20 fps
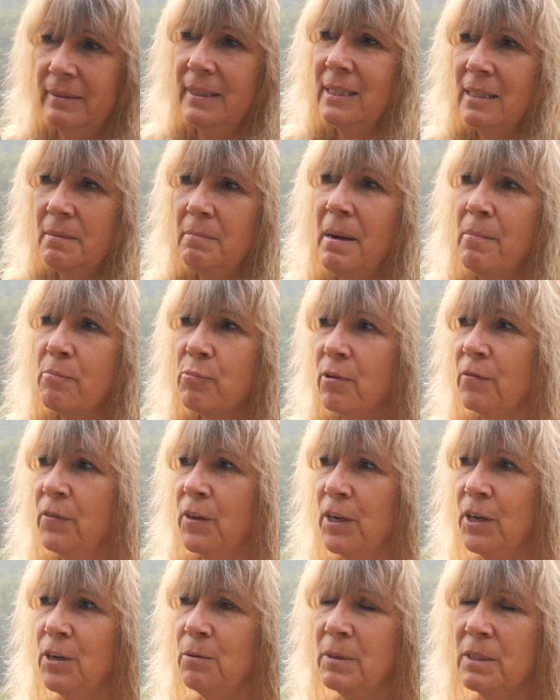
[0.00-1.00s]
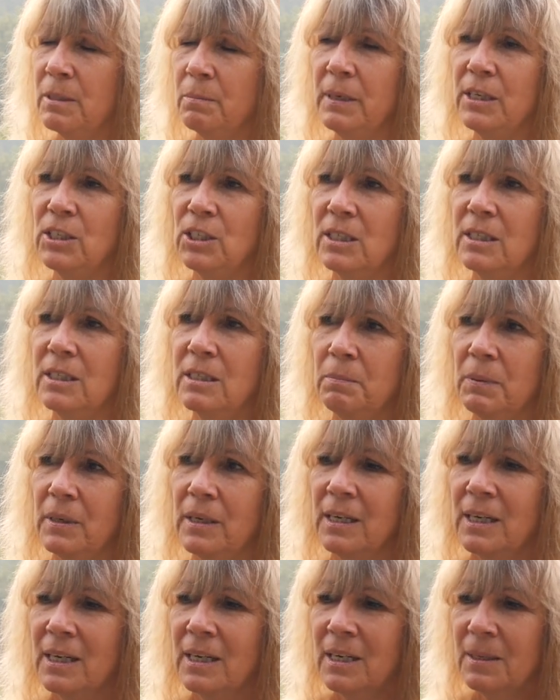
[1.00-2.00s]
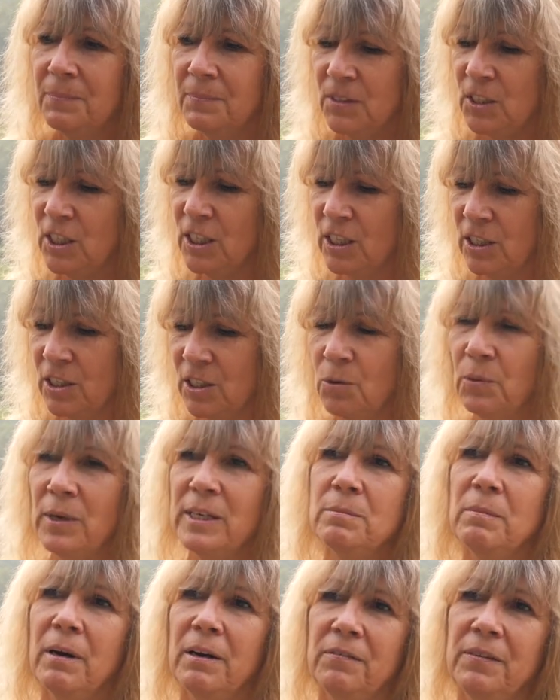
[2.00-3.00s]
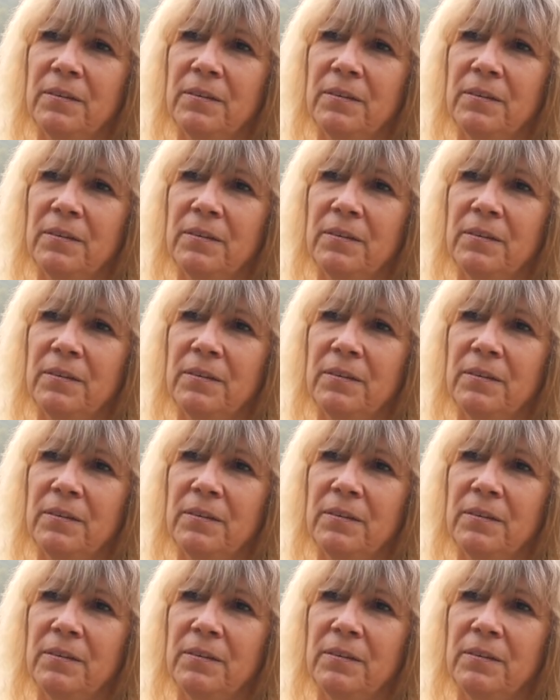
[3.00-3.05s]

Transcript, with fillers: as a member of the human species, but she just squeezed my